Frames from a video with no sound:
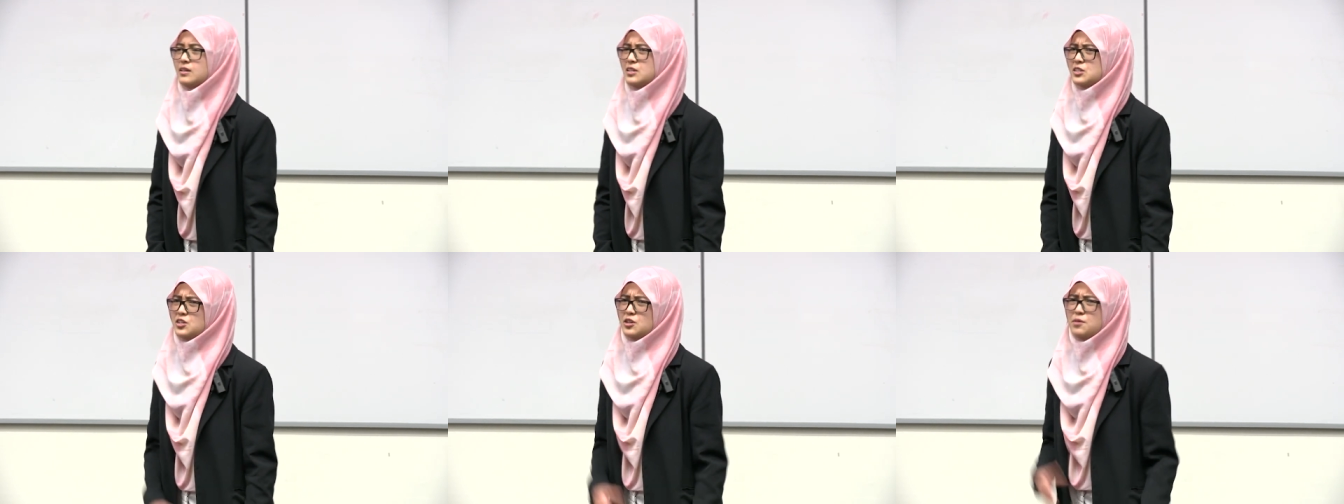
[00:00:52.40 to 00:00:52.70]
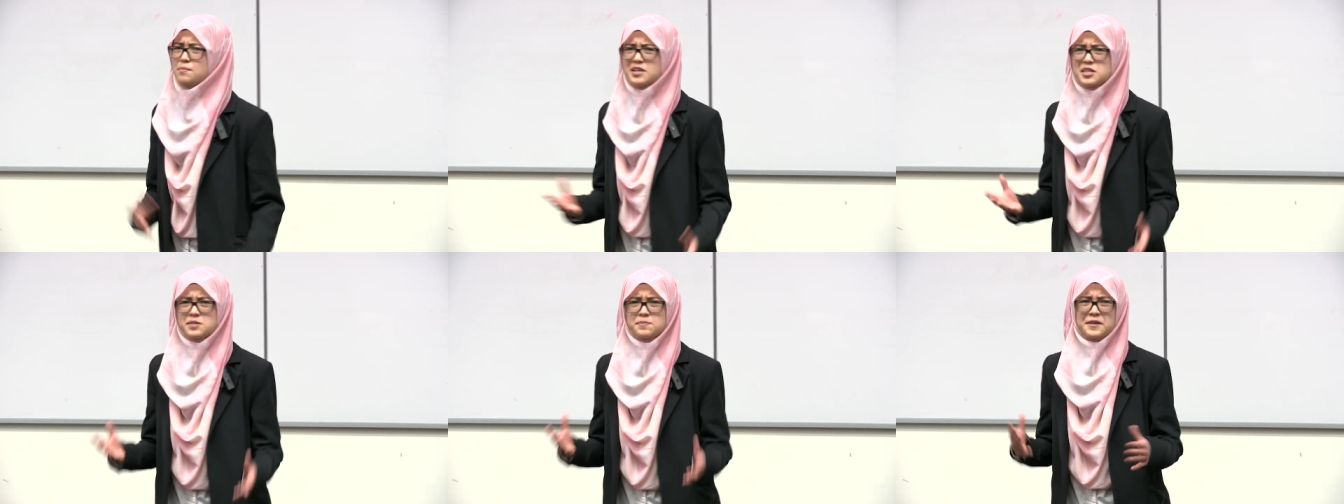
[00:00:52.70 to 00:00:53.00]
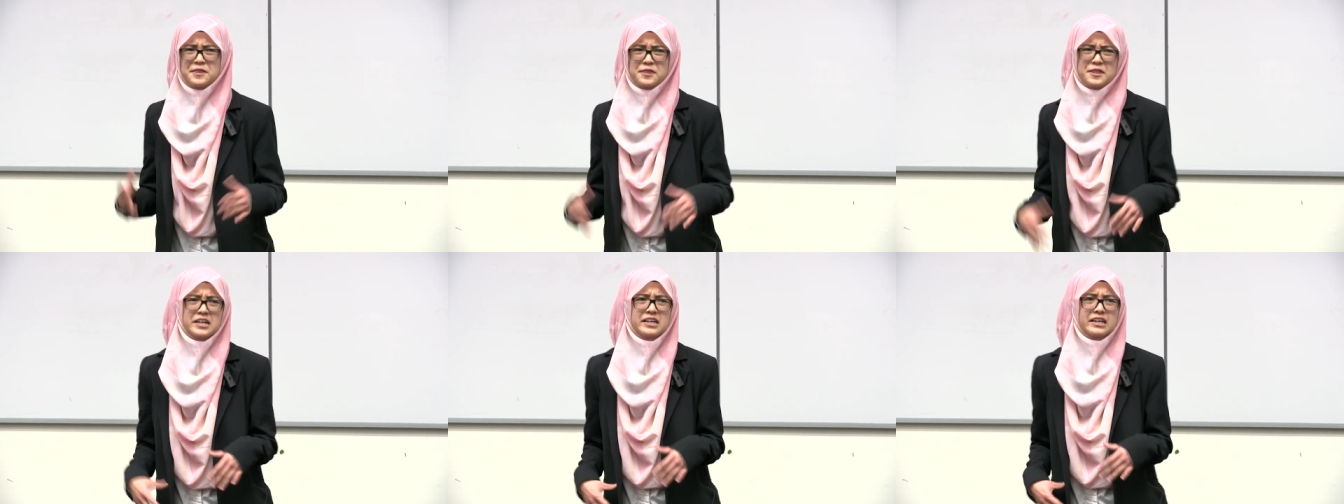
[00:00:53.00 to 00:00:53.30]
So you must
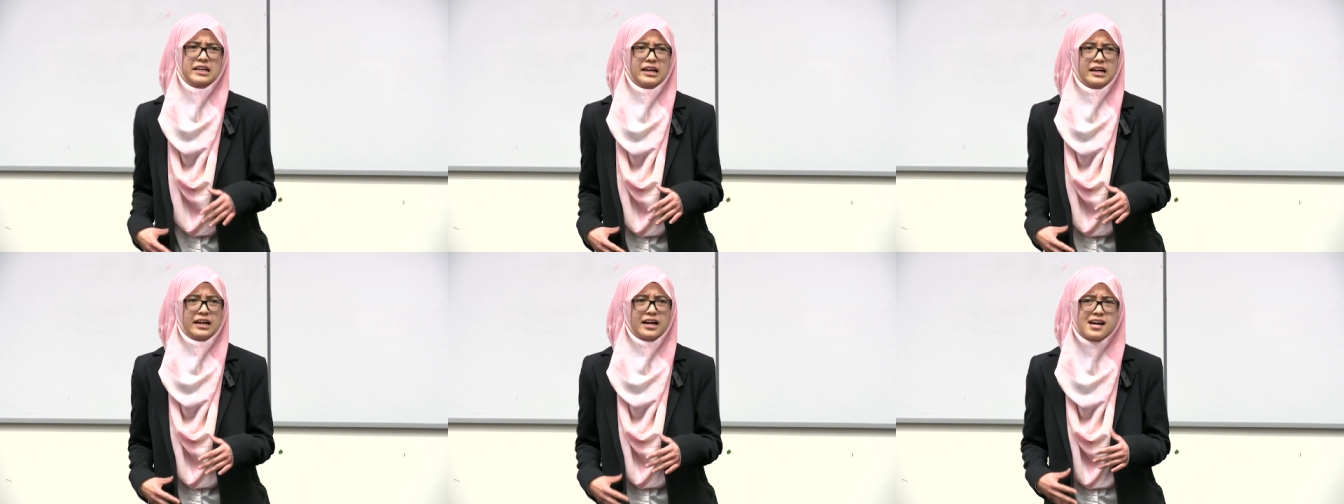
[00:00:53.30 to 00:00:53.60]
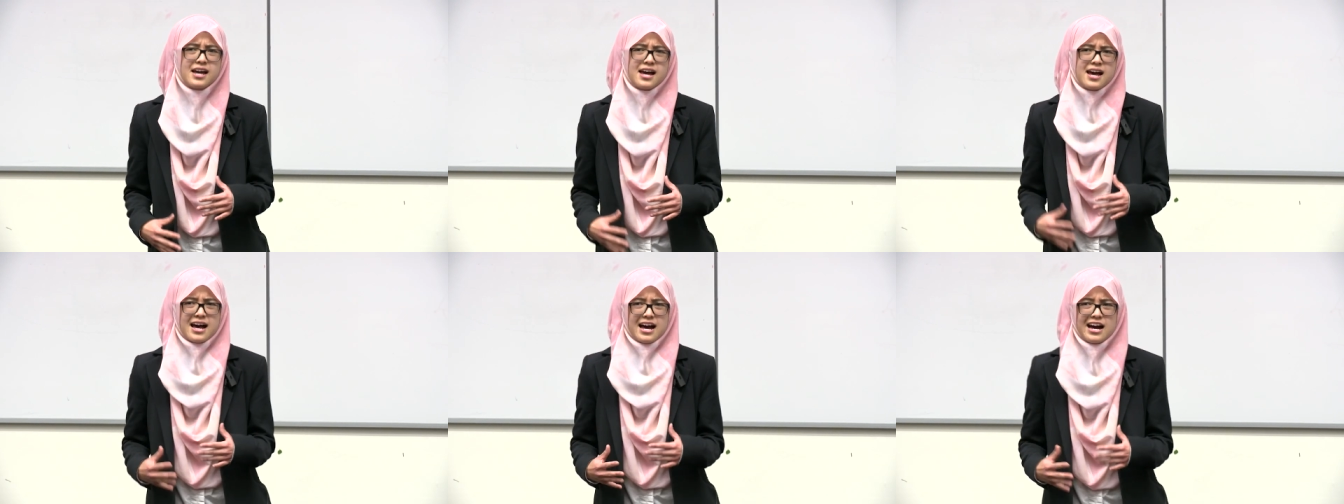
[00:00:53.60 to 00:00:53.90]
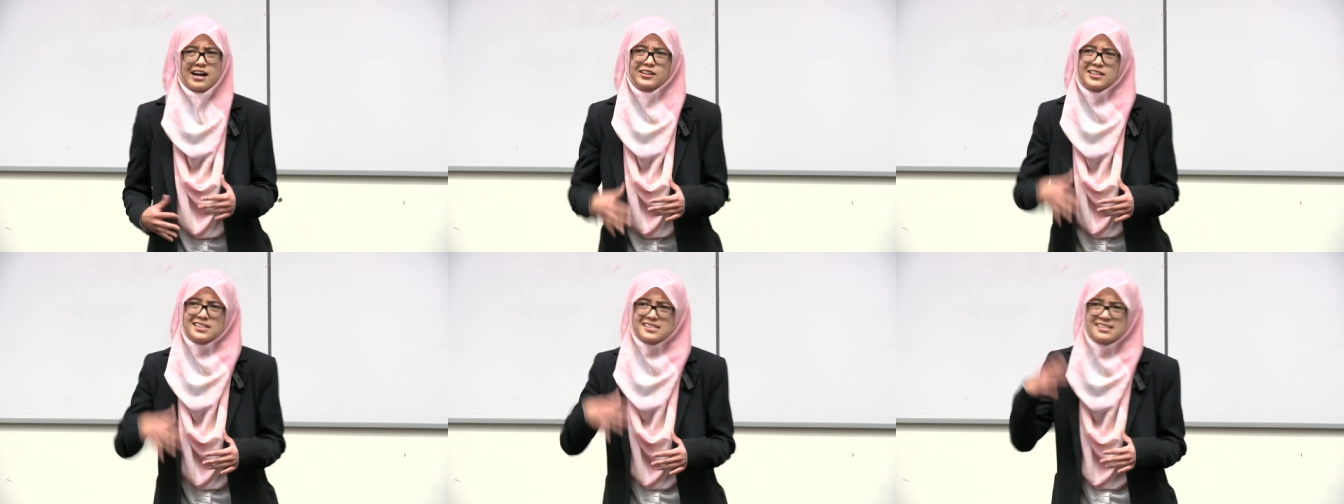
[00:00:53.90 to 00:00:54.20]
be thinking,
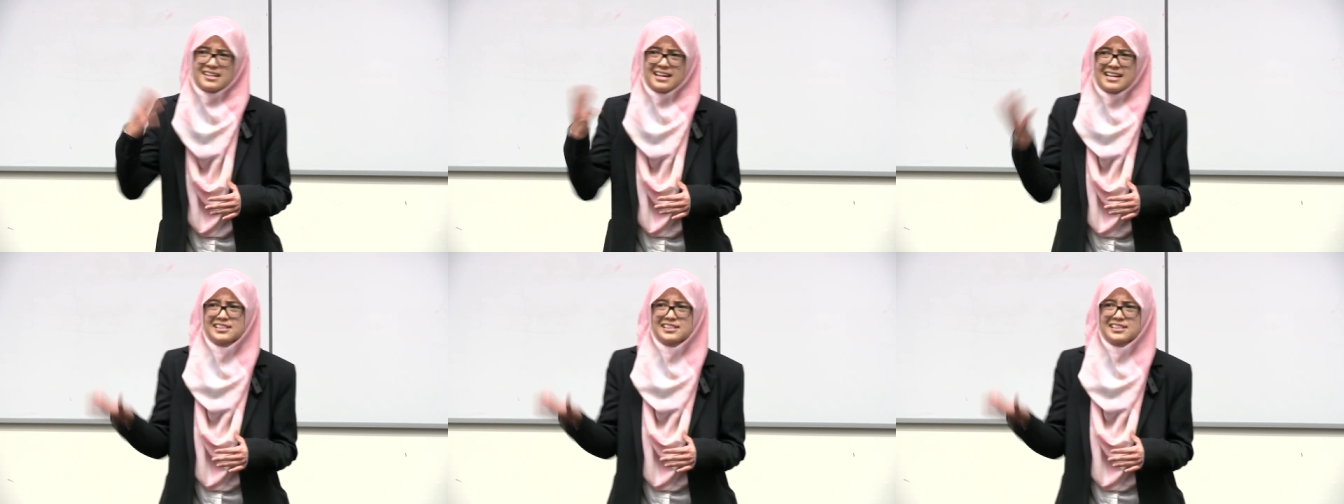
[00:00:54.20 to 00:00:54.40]
how does